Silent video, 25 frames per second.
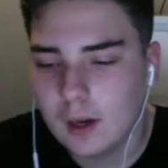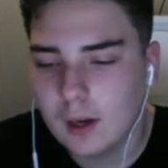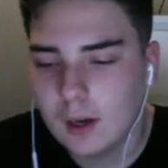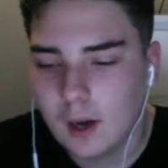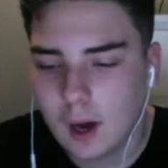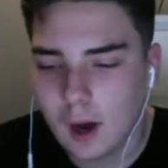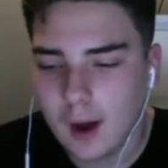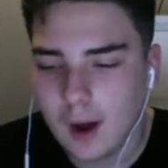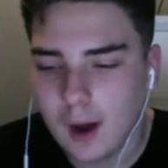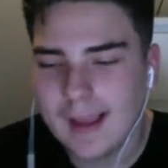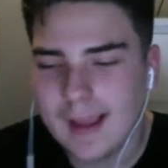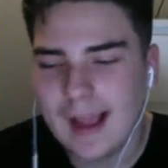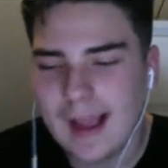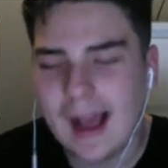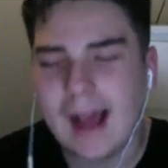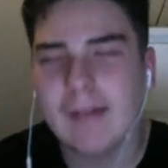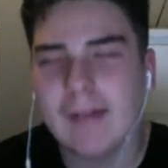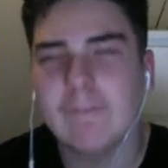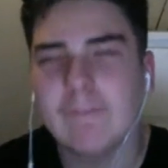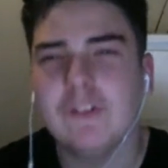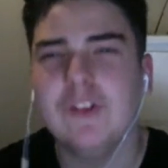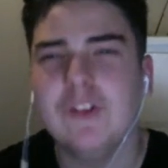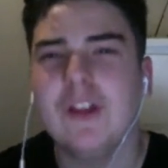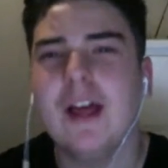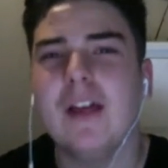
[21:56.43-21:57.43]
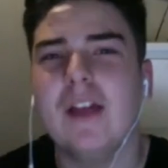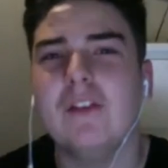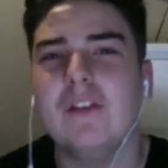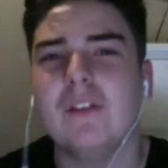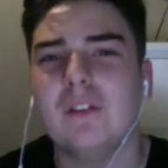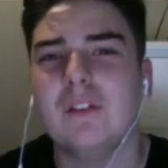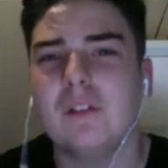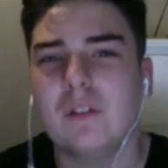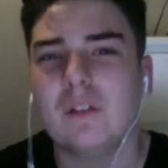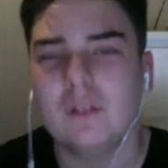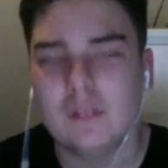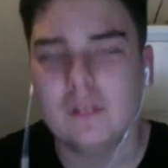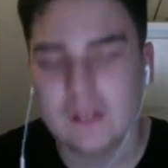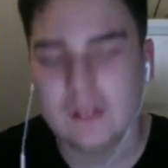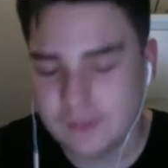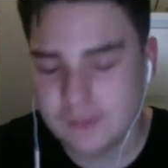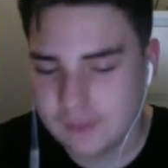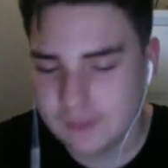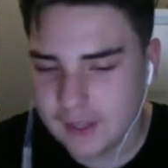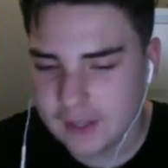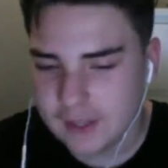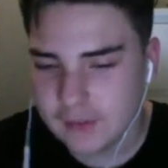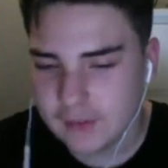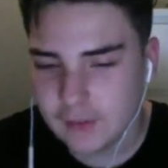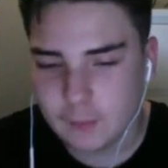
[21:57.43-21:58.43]
have said this
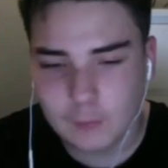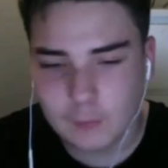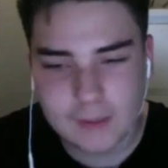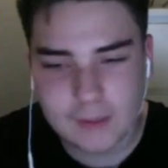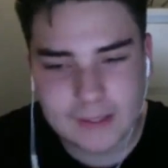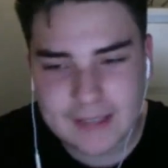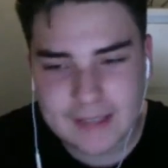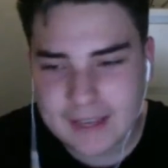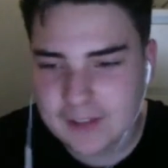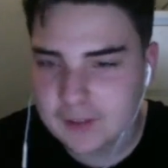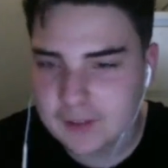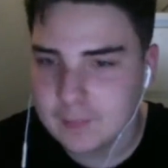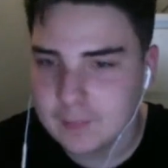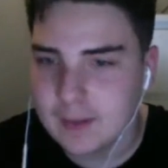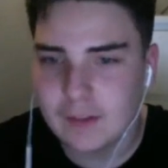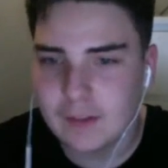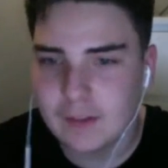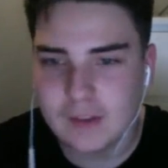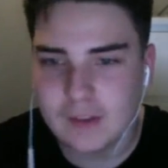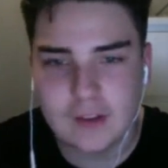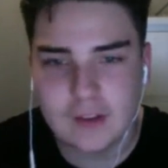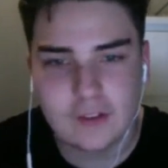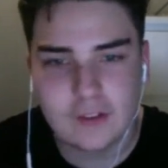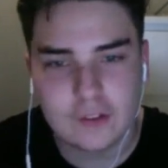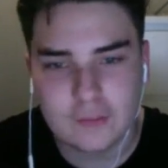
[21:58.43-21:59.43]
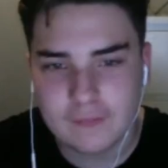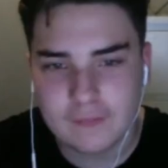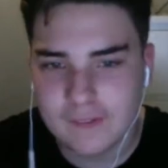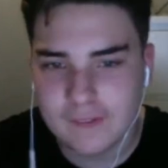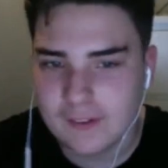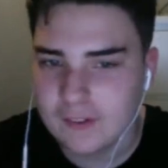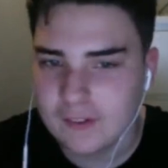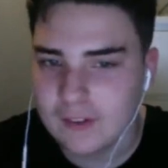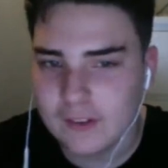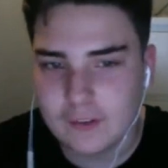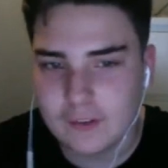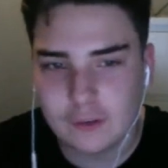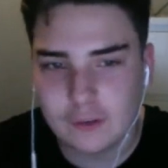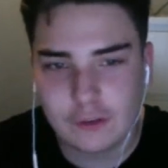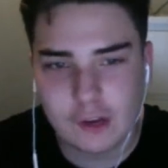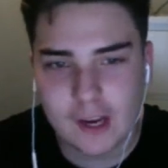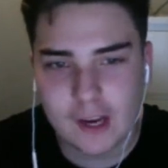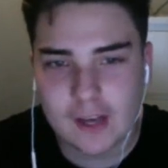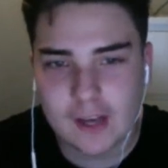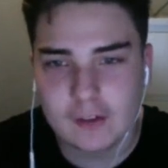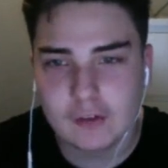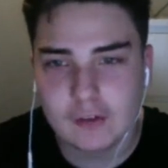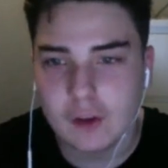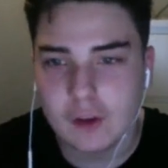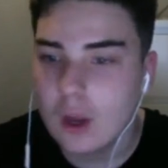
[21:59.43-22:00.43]
season we need to make changes. Things need to change.
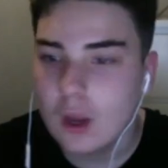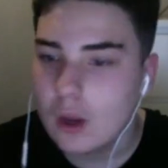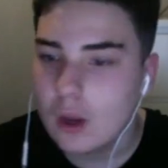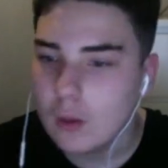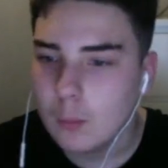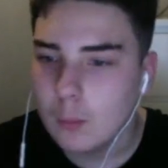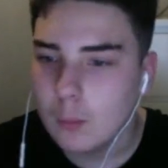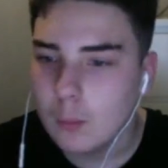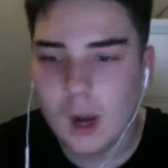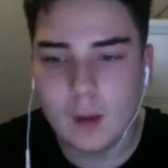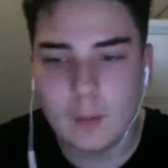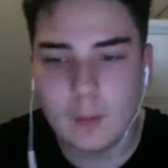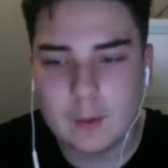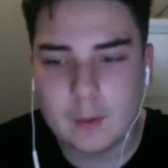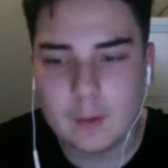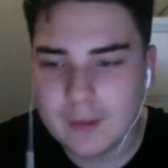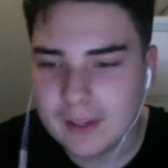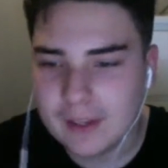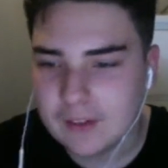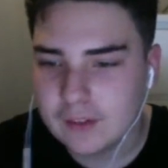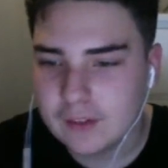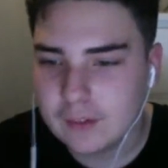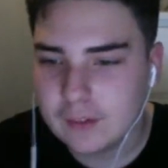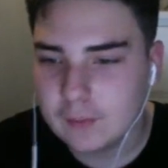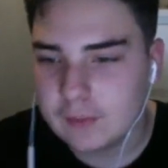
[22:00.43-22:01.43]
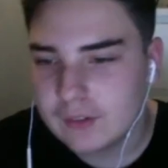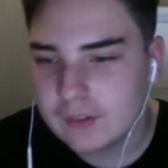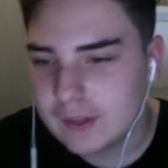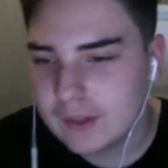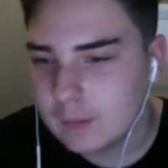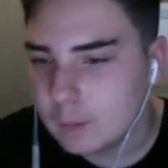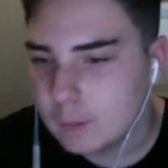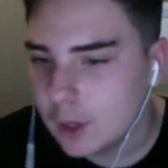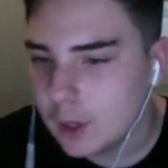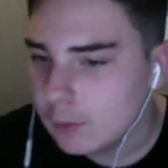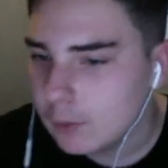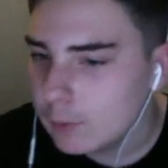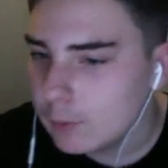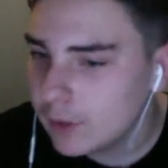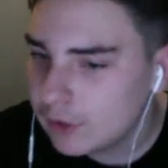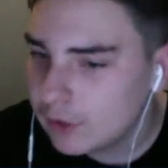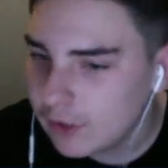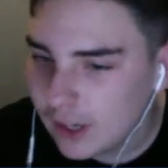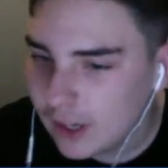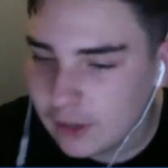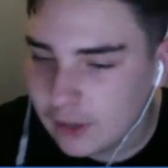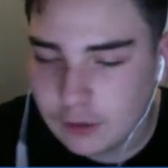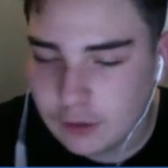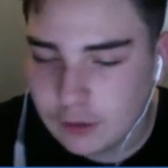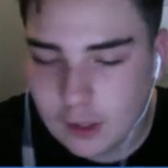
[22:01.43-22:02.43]
Why aren't we mixing up the team? Why aren't we changing
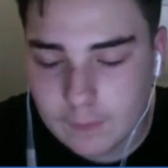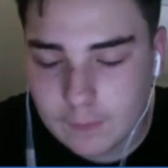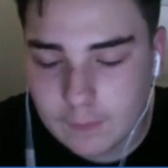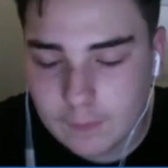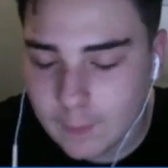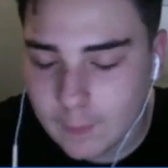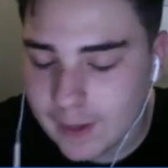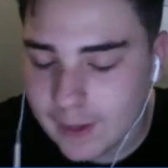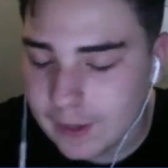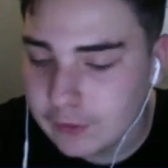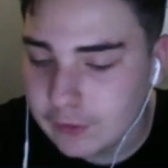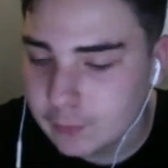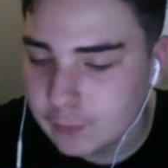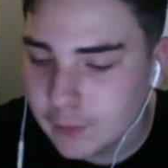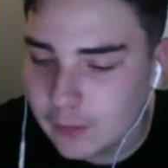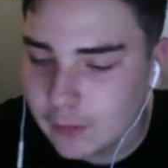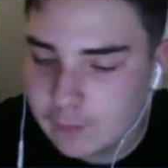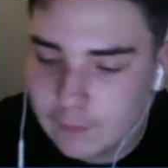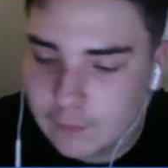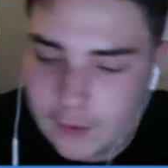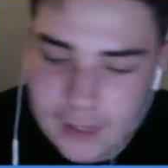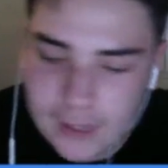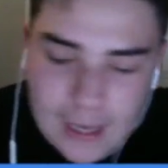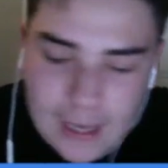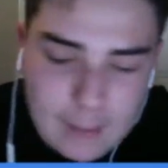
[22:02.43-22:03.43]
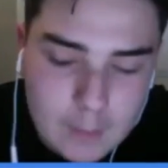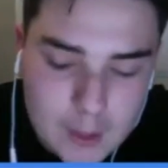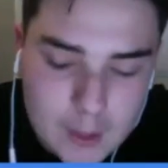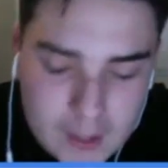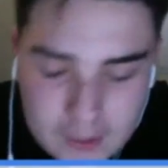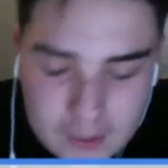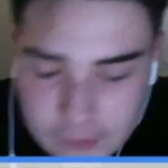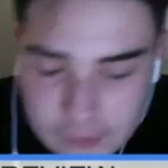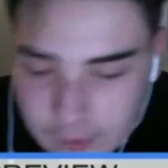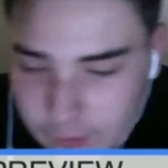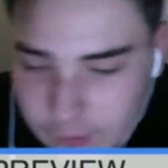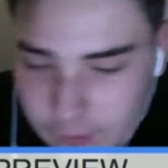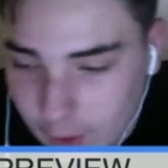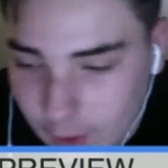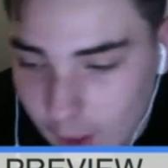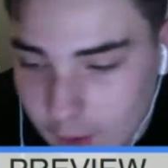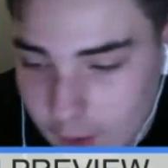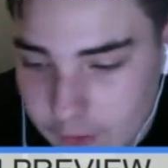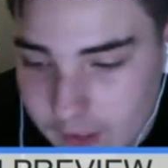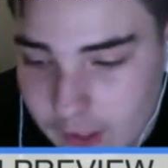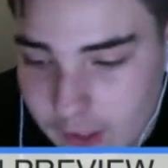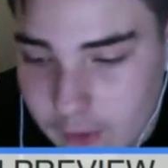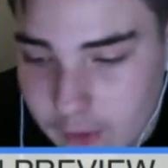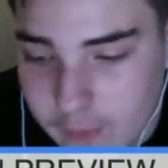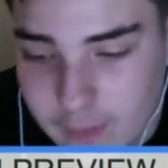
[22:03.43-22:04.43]
our formation? But for a game like this, I
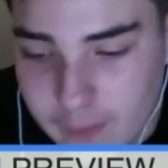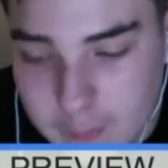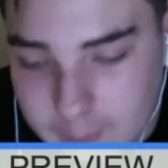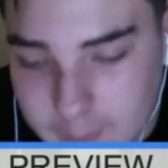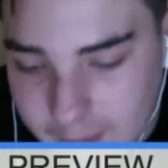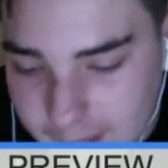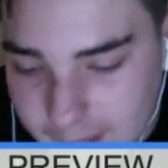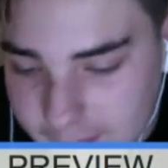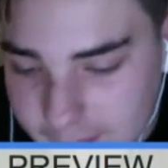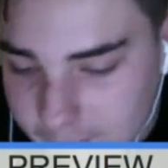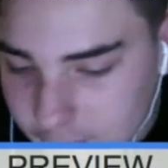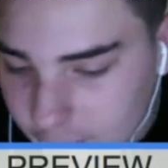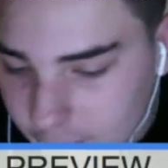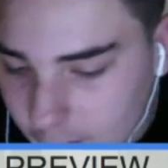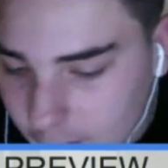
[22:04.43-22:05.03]
genuinely believe that